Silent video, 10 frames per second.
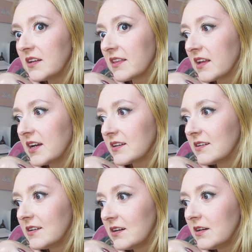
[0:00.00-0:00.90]
in like
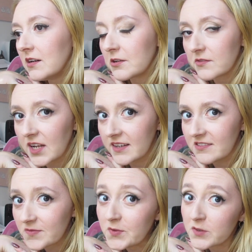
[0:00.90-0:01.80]
a
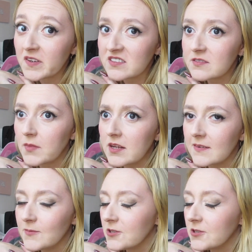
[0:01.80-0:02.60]
nice full face of makeup, do